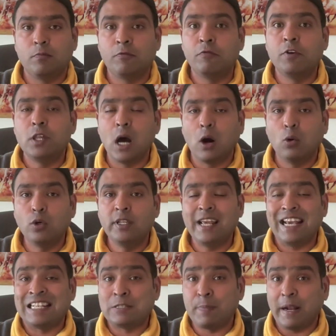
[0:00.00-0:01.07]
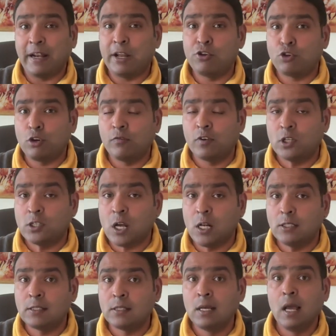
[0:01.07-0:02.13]
without the expectation of
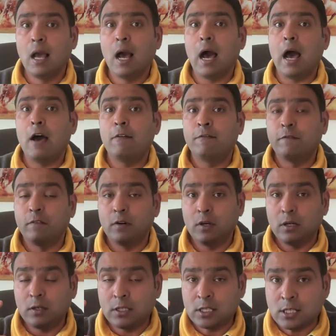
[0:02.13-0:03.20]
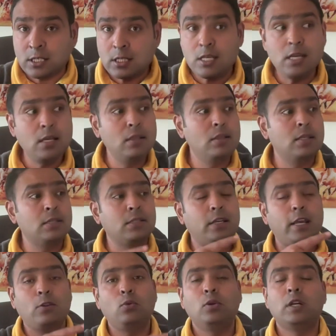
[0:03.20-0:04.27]
results, I've seen this
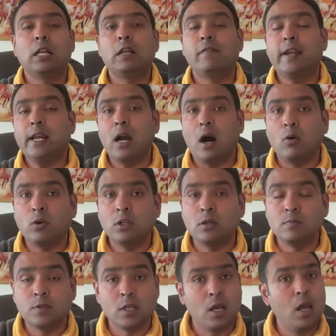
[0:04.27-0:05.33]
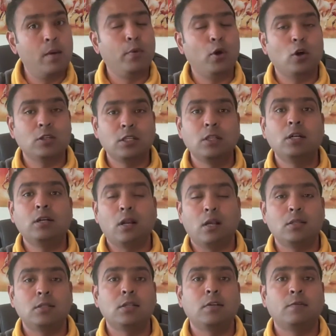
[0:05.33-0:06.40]
Ketu delivering outcomes because in the
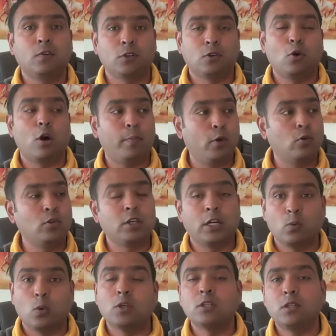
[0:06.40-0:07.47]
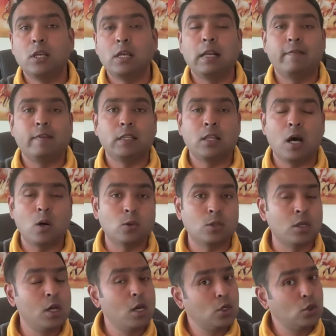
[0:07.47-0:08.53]
transit for Scorpios, it was in the 11th house.
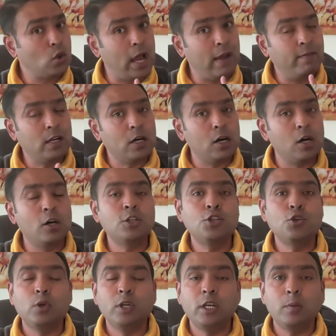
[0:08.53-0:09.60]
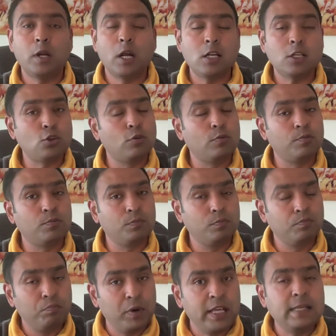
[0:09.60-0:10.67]
So I will urge you, Libras, to
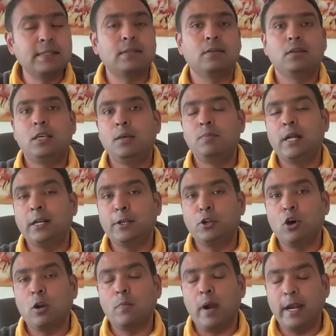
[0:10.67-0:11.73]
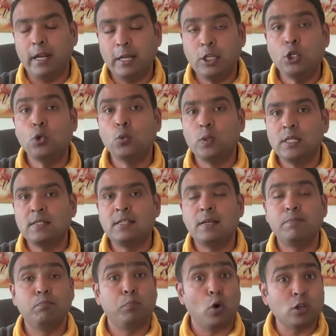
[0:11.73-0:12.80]
please keep that in your mind and you will see
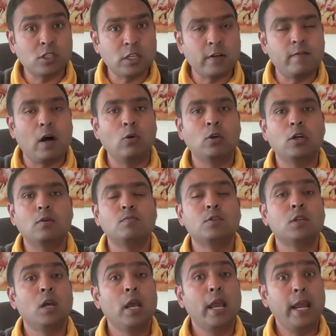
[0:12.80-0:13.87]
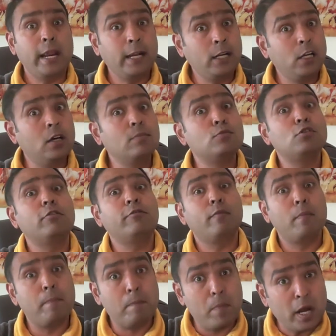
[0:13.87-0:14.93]
positive outcomes in terms of
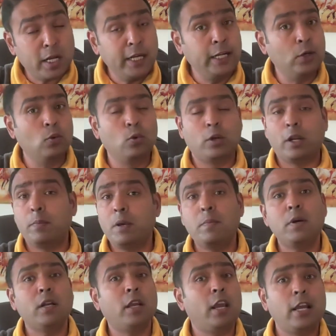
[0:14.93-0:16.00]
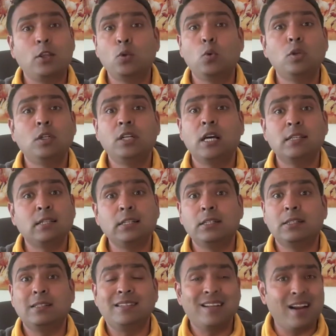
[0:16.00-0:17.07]
money too. Remember, Ketu doesn't
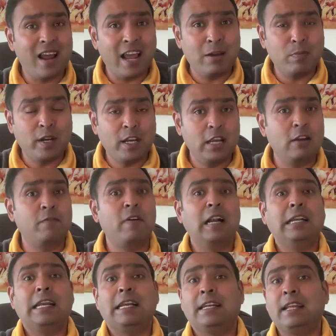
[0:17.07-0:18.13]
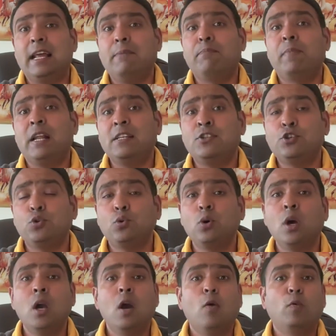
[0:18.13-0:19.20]
deny money. In fact, it can bless you
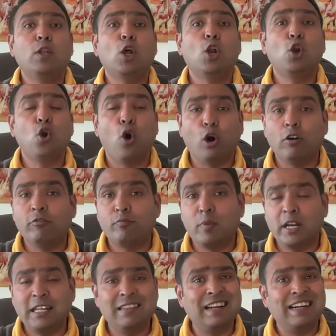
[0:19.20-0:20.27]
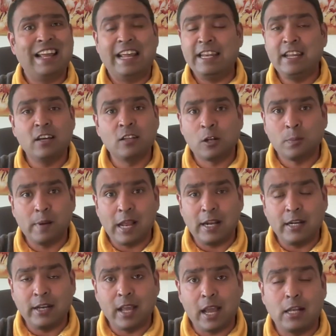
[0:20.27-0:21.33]
with a lot of money that any other
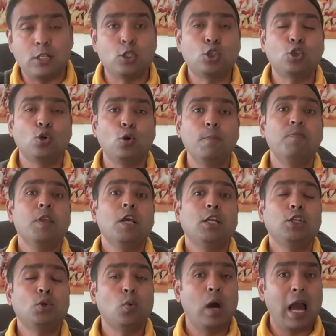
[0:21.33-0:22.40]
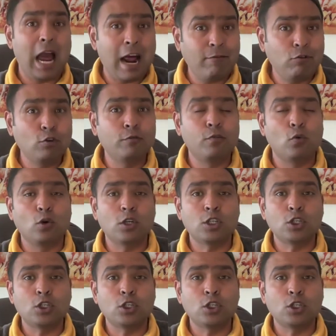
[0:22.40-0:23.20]
planet can. So you have to focus